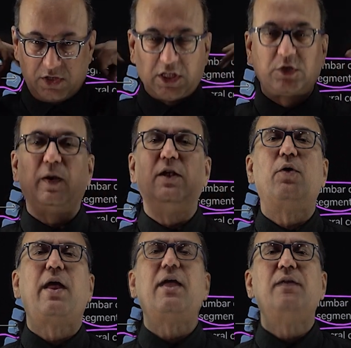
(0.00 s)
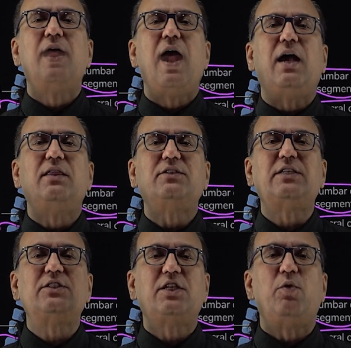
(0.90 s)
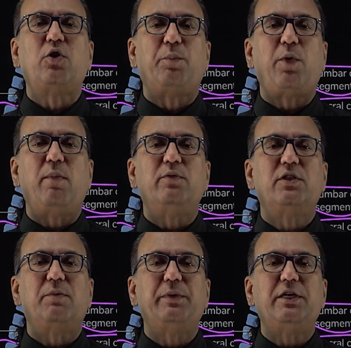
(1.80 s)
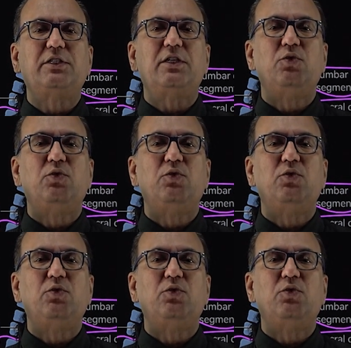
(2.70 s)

Just by looking at the sensory motor problems of the patient,